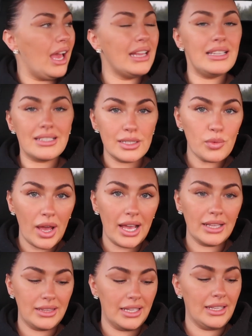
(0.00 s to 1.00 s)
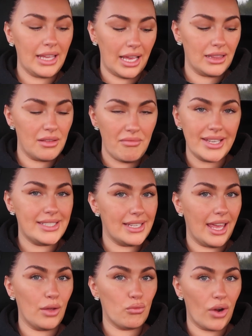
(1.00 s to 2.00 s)
And this is why I think getting the
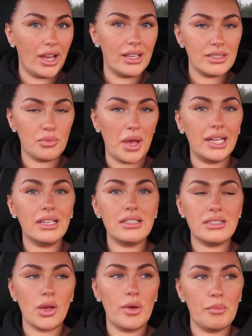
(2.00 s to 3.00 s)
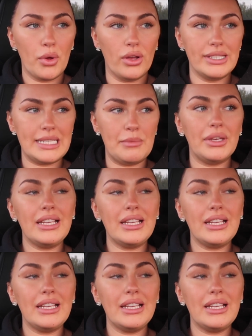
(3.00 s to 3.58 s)
midday right as well is so important,